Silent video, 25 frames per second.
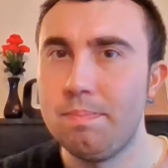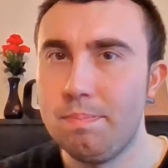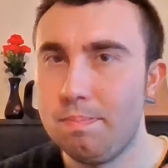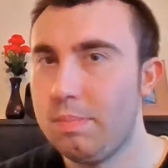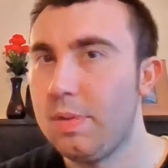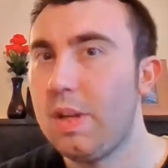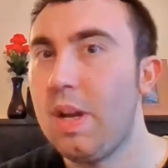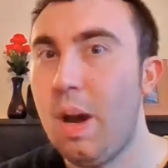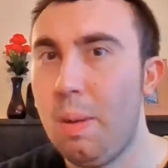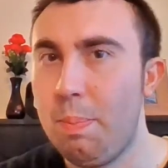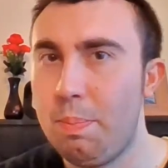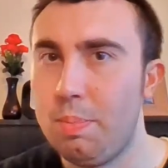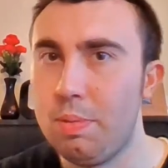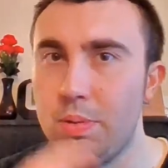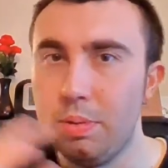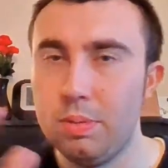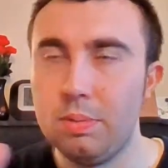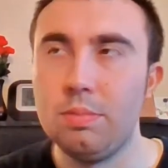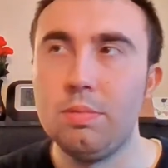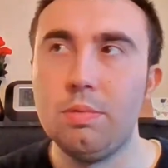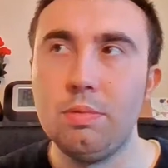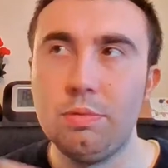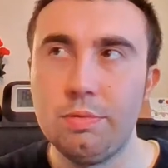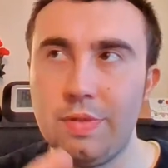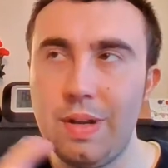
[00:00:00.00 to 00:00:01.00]
couple
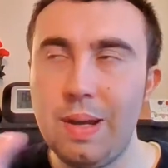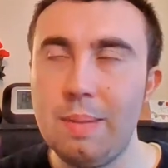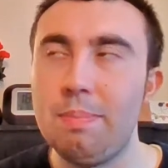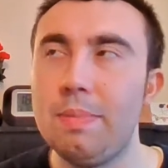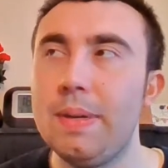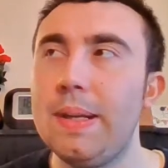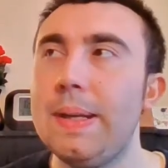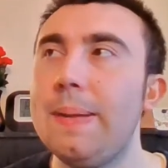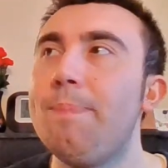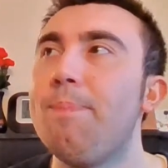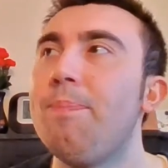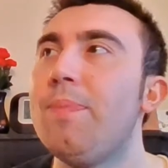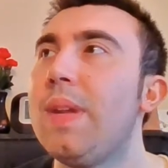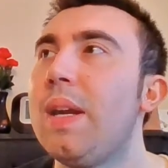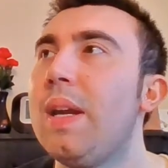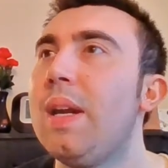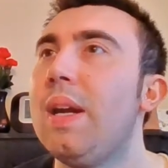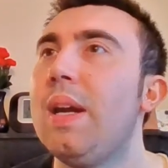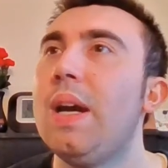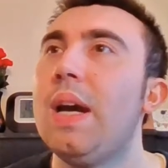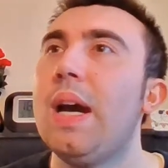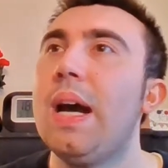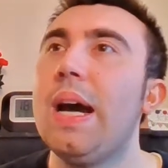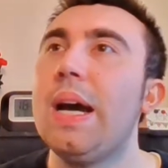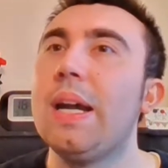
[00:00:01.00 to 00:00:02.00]
or family,
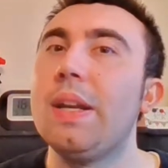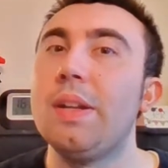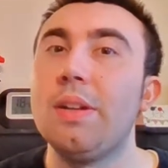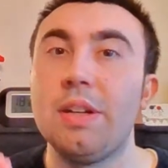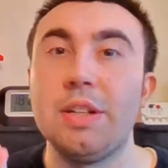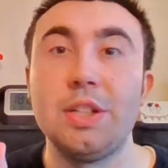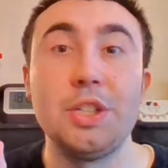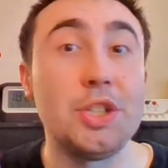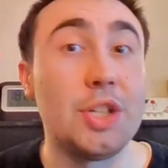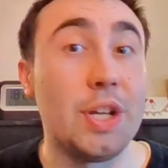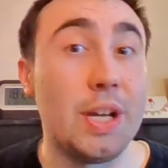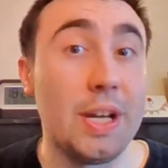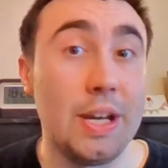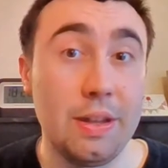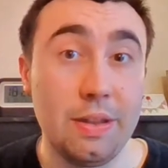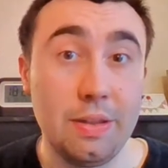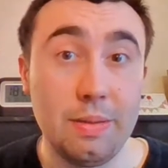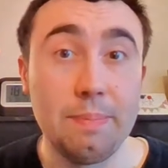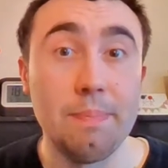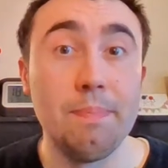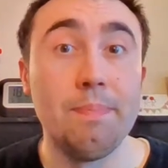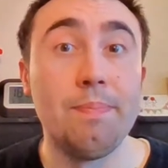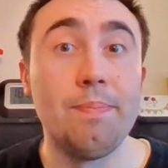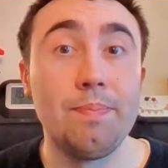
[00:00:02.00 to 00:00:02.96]
and I share them.